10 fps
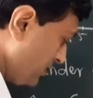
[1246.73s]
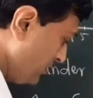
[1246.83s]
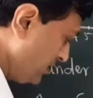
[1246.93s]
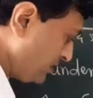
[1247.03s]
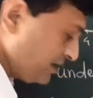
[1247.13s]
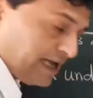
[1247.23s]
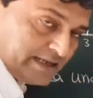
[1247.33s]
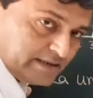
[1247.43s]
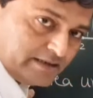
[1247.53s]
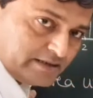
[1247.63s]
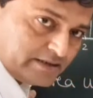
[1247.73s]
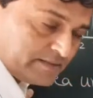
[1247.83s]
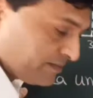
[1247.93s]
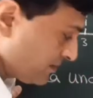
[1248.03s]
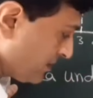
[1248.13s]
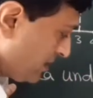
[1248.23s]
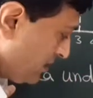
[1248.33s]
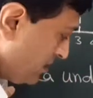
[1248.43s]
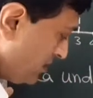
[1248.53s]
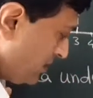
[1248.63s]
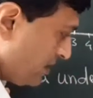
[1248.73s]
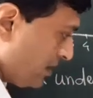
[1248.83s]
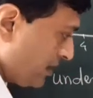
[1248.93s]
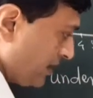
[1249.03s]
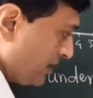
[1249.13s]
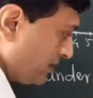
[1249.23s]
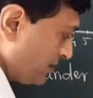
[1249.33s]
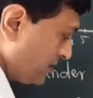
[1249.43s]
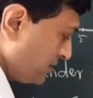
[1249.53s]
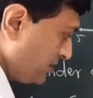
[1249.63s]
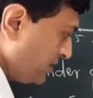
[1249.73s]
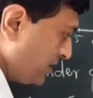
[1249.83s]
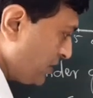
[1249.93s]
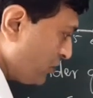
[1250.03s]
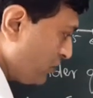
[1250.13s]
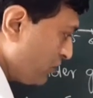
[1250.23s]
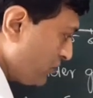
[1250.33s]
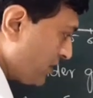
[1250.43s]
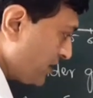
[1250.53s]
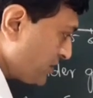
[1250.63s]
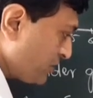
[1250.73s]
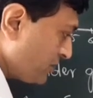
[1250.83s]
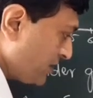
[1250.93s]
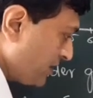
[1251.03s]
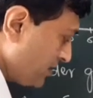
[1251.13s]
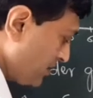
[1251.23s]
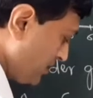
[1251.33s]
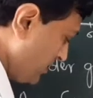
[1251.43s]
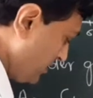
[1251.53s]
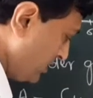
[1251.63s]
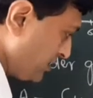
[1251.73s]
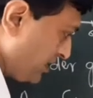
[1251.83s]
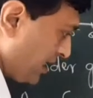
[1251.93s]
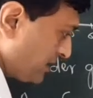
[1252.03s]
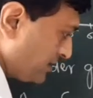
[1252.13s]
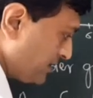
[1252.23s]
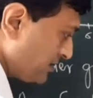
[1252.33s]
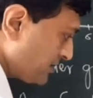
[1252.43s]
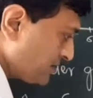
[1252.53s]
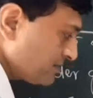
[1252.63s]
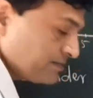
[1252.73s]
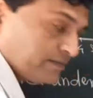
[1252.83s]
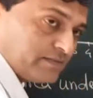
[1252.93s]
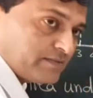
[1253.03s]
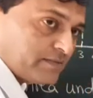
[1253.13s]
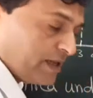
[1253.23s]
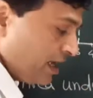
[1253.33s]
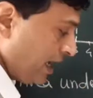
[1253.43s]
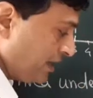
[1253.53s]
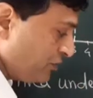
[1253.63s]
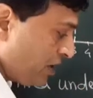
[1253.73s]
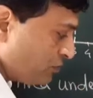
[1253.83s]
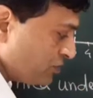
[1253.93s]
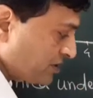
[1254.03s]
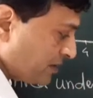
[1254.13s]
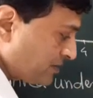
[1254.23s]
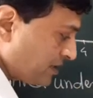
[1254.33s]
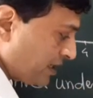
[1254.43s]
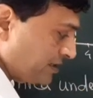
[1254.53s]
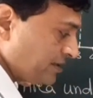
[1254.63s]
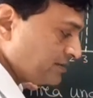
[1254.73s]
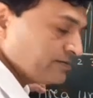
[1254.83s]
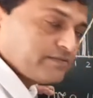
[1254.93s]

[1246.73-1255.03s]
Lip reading: This 3 as it is. Again 0 raised to 3. This 3 as it is. And you have to subtract it.